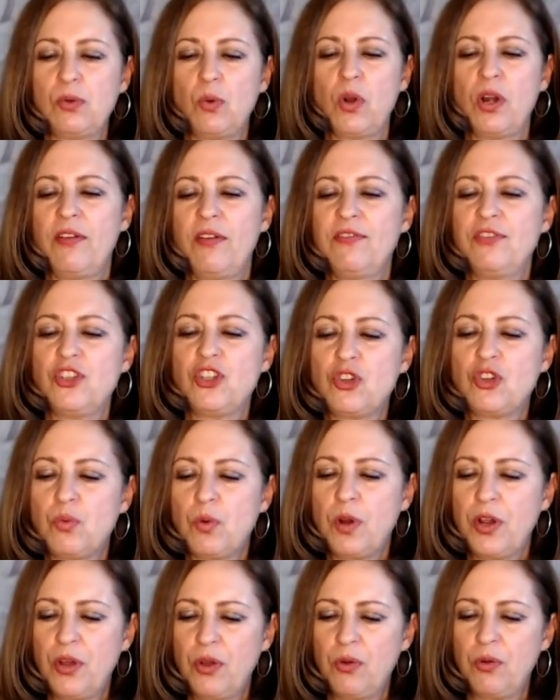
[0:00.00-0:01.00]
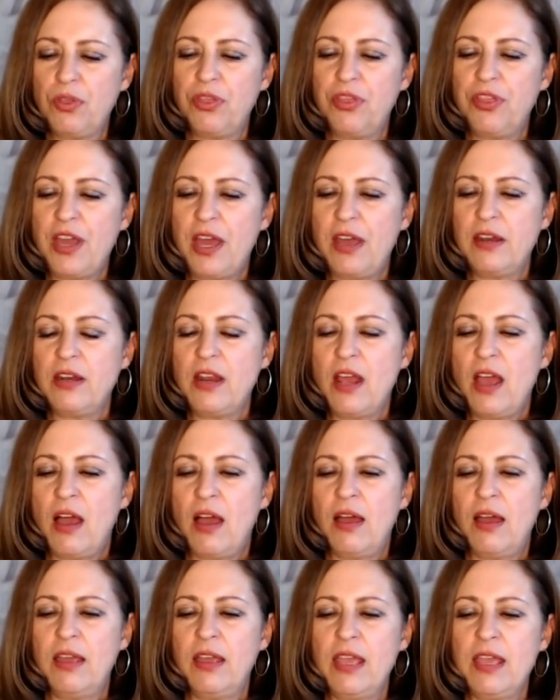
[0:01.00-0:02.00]
of truth that
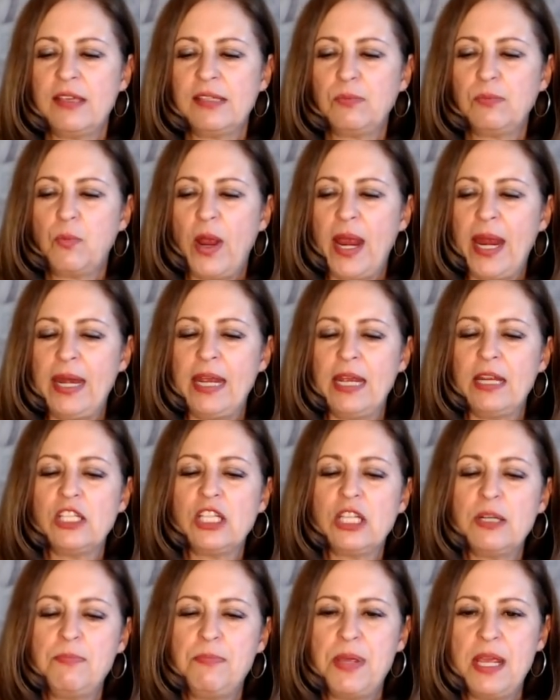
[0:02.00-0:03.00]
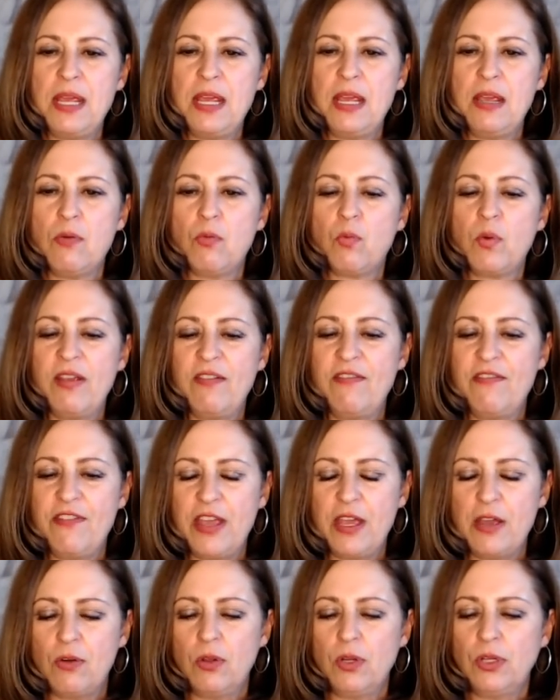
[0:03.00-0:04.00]
uh, is waiting to be
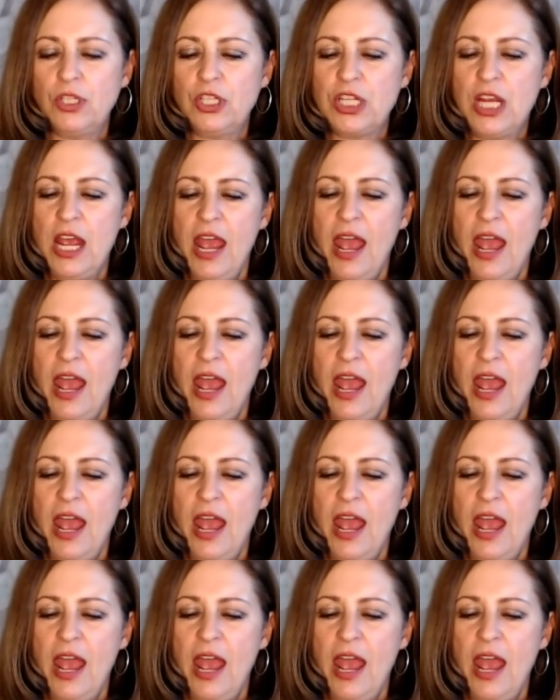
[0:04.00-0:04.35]
revealed.